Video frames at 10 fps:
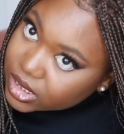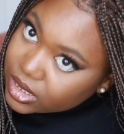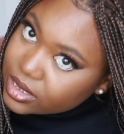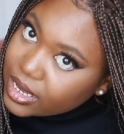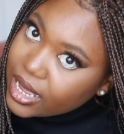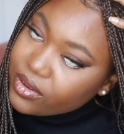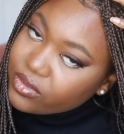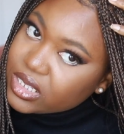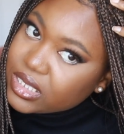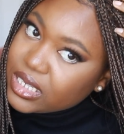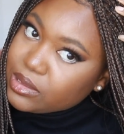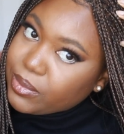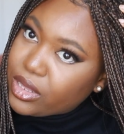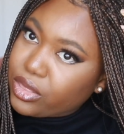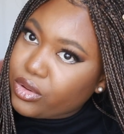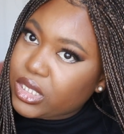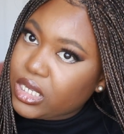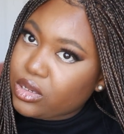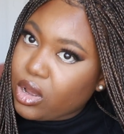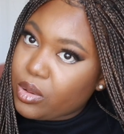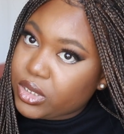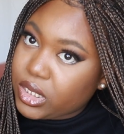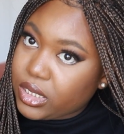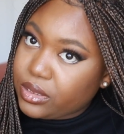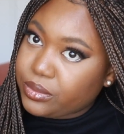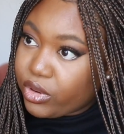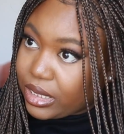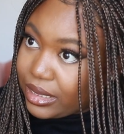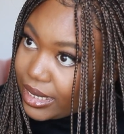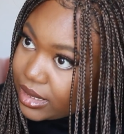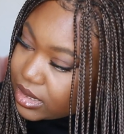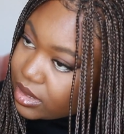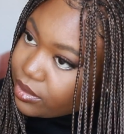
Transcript: didn't have the 6x13 option for the lace,